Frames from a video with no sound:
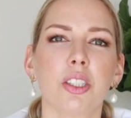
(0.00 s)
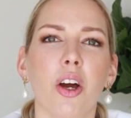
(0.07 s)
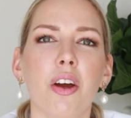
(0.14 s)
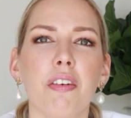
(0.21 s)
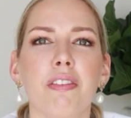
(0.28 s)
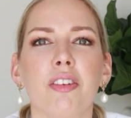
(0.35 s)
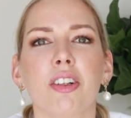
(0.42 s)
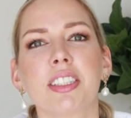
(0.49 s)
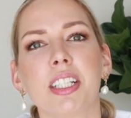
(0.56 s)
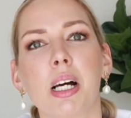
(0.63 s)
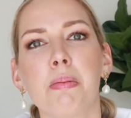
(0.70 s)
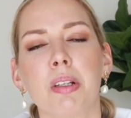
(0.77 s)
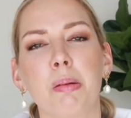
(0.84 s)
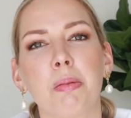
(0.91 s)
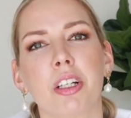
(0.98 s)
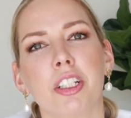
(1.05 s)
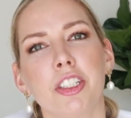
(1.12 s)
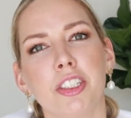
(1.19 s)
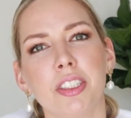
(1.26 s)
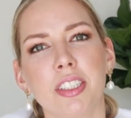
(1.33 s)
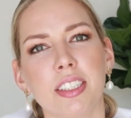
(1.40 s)
So for example, I'm going
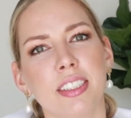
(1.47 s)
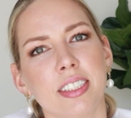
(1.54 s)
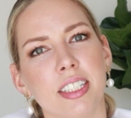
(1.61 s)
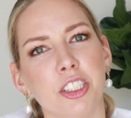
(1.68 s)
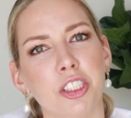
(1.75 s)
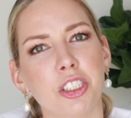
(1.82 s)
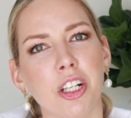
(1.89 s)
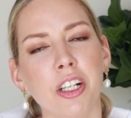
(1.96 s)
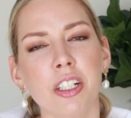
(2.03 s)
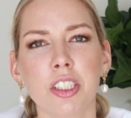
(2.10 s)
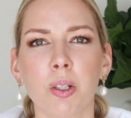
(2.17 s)
to use this t-shirt.